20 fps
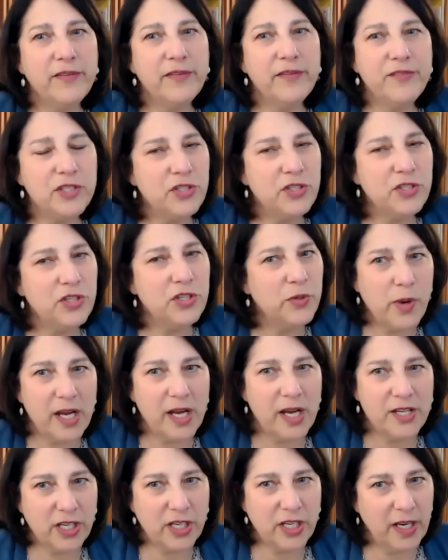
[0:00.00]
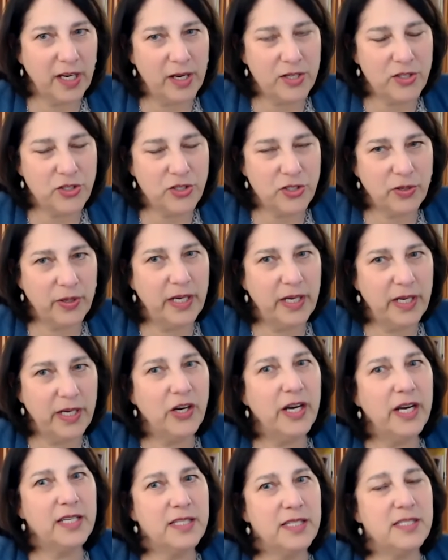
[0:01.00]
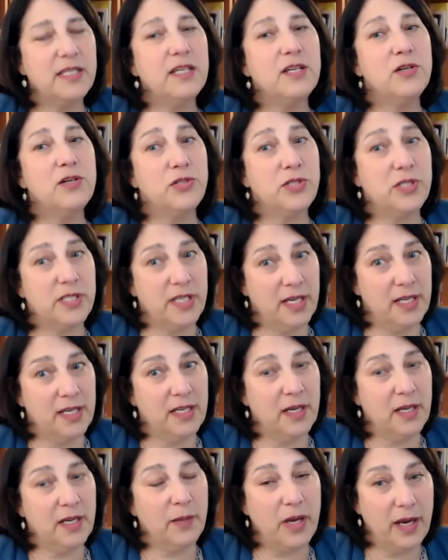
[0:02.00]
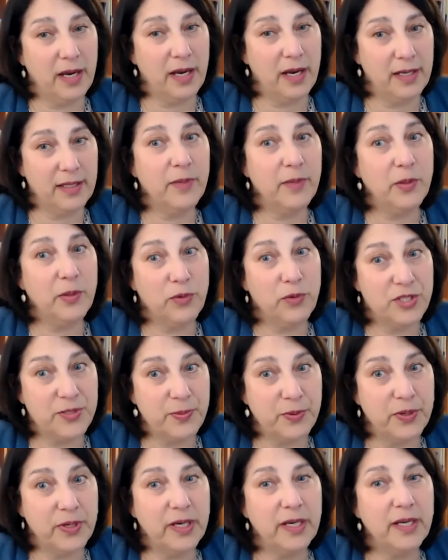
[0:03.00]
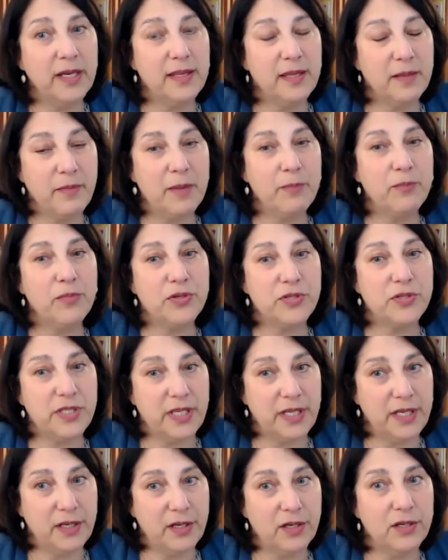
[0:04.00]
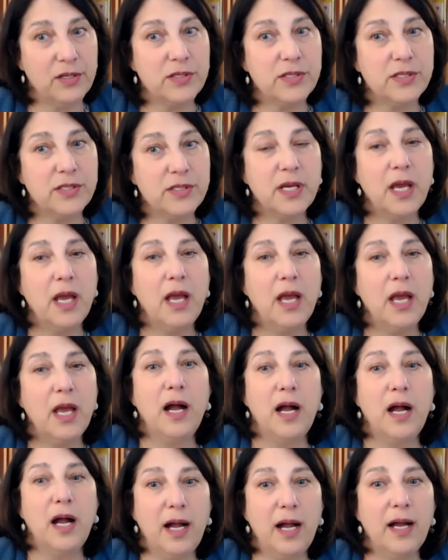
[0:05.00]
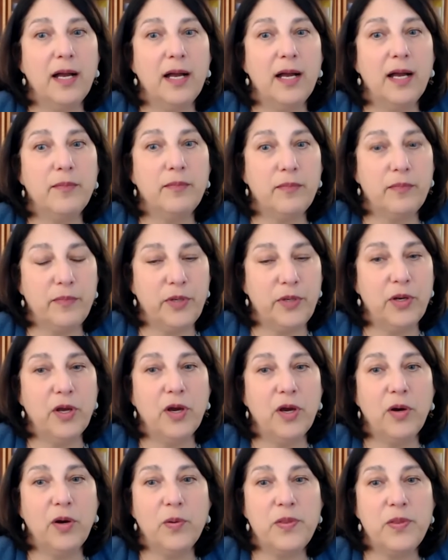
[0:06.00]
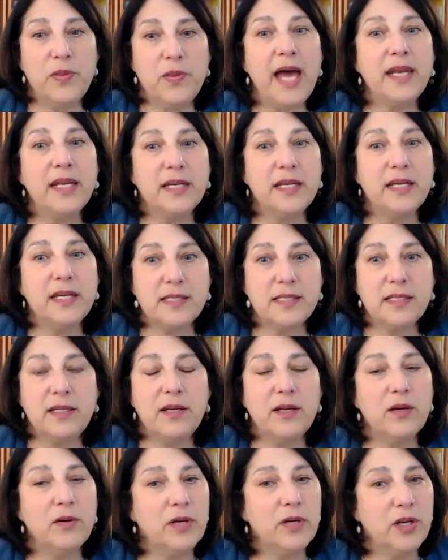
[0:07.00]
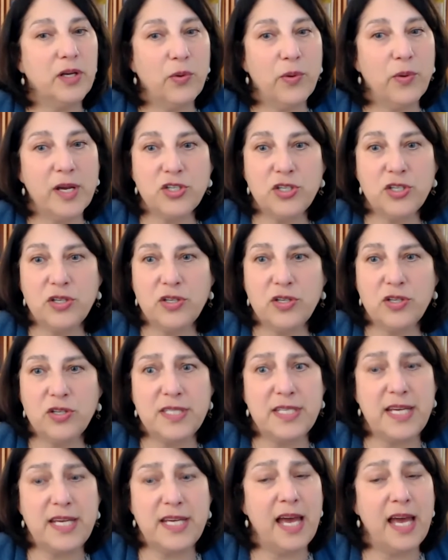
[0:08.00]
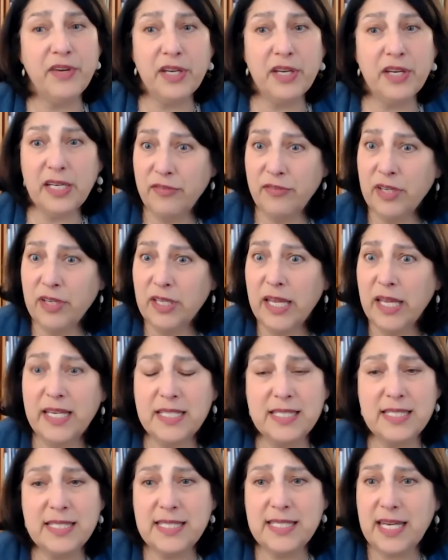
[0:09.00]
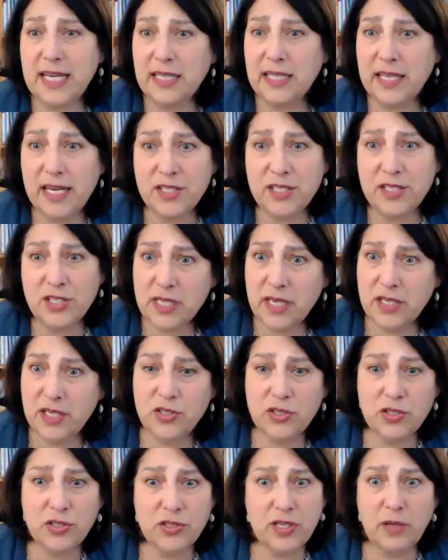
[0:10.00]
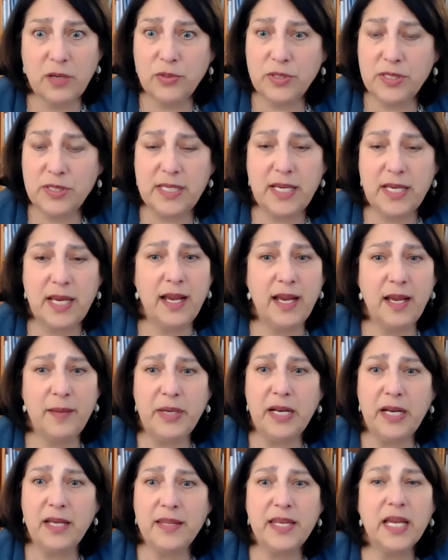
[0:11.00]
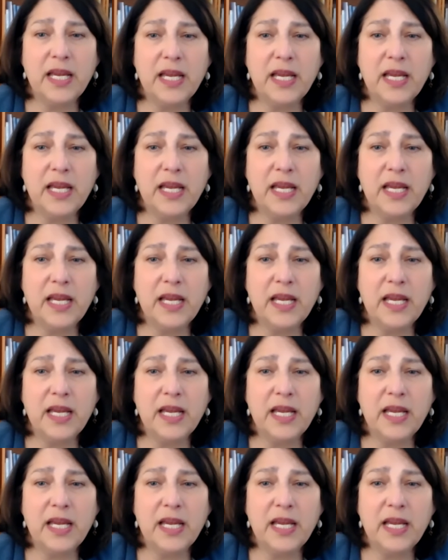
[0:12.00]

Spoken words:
to do is watch a congressional hearing and see who's standing behind them and whispering in the members' ears. That is, congressional staff, and even like in state legislatures, I would say. I mean,